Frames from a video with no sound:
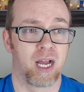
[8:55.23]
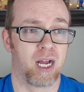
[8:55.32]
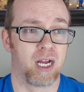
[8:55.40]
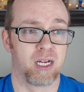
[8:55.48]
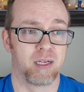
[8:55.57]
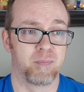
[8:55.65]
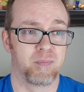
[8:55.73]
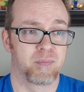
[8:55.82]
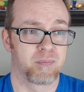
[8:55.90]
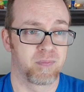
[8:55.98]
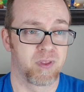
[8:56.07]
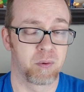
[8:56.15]

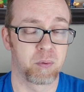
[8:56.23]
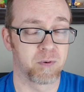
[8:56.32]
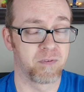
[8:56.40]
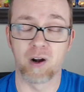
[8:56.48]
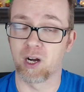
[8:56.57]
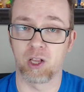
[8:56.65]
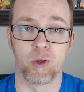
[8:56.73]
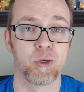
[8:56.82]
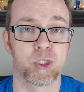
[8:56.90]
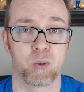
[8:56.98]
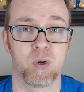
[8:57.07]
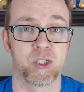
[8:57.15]
that were very
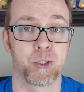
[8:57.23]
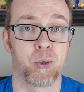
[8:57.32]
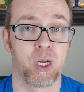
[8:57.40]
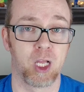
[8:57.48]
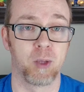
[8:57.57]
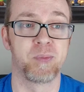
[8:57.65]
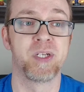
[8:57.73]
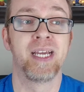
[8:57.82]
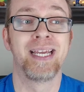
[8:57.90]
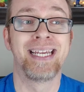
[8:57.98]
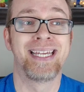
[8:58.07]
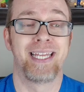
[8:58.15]
close to us who helped
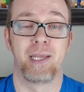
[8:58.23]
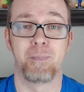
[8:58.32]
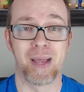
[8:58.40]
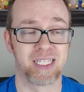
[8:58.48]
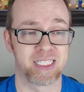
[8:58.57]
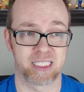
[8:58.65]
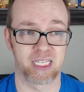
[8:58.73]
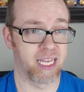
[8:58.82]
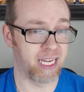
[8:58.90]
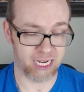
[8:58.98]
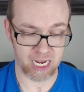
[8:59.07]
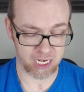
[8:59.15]

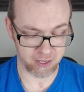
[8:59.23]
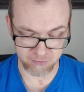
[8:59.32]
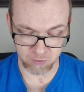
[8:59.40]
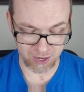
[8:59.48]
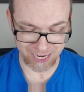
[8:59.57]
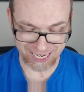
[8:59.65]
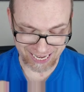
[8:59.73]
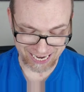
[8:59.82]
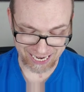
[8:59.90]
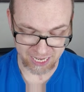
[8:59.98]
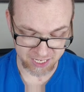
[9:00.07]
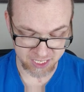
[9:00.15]
immensely, kind of right
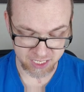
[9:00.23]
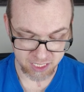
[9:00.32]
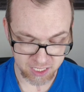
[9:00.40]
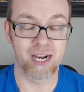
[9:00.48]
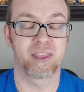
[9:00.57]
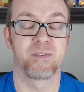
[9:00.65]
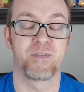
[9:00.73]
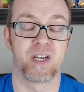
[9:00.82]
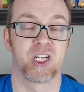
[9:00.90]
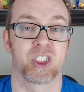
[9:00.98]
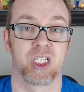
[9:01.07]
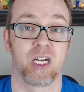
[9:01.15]
at the
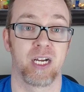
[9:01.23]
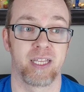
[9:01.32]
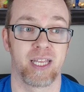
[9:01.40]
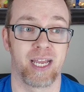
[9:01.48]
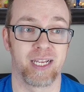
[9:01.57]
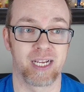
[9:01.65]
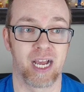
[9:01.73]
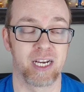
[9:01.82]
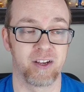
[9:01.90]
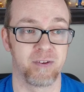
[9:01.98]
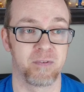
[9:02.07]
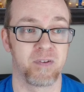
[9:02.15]
finish line. That
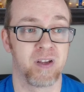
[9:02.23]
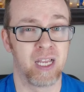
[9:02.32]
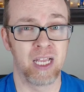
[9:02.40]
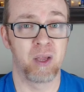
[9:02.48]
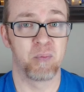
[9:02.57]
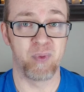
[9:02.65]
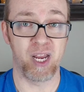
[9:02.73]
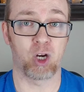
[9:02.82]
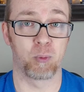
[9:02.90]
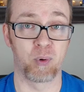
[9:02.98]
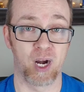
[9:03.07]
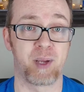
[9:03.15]
kind of make
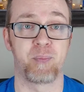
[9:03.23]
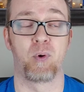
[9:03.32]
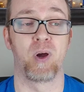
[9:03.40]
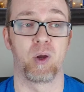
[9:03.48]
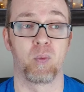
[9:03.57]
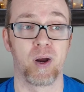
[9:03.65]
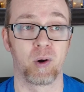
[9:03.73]
or break point